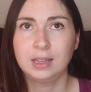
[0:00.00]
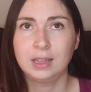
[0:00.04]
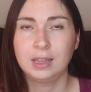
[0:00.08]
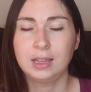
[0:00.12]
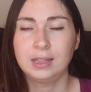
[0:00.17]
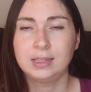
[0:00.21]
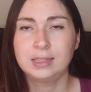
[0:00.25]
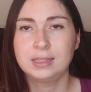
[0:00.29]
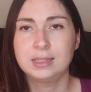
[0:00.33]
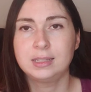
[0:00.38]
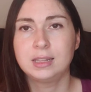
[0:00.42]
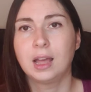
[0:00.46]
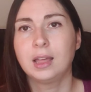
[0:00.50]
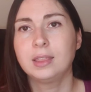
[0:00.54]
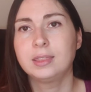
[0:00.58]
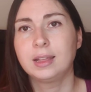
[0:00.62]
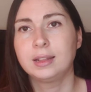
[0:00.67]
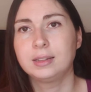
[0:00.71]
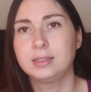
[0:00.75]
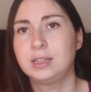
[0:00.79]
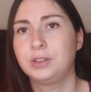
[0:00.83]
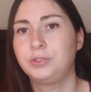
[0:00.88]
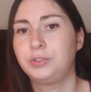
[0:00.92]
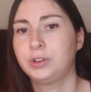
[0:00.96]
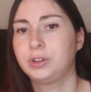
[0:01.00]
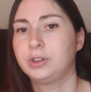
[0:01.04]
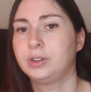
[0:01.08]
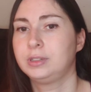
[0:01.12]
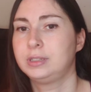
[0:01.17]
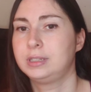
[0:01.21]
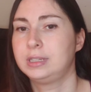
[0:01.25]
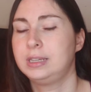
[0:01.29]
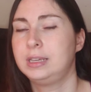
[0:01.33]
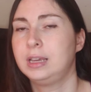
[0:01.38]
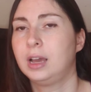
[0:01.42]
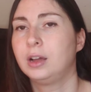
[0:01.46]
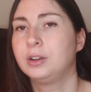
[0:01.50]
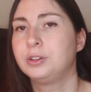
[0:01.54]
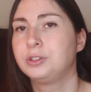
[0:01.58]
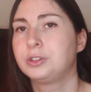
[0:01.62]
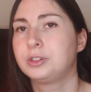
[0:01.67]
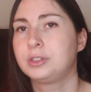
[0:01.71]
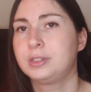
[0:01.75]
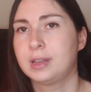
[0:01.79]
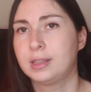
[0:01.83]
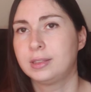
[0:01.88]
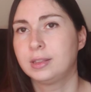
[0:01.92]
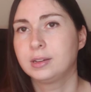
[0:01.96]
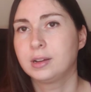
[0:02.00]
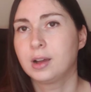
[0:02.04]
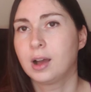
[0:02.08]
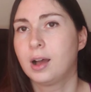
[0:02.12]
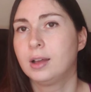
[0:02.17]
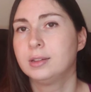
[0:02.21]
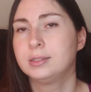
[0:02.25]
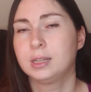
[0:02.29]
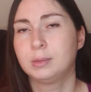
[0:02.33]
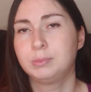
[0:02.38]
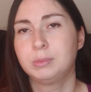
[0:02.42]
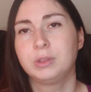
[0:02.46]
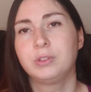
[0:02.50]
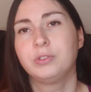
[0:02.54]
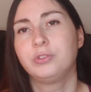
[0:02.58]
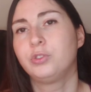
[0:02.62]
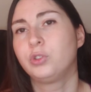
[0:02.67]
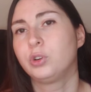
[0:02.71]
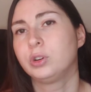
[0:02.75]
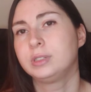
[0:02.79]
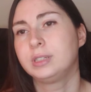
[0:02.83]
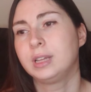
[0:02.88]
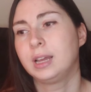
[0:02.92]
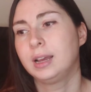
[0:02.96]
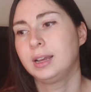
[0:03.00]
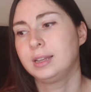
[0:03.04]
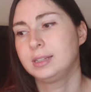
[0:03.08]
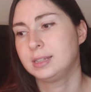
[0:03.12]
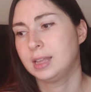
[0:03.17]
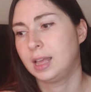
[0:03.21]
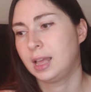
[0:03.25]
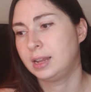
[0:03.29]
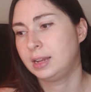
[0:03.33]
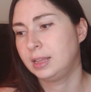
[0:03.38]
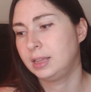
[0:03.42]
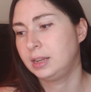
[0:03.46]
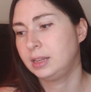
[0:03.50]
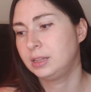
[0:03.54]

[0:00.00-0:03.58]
it's not that difficult to understand the concept of the vortex, and it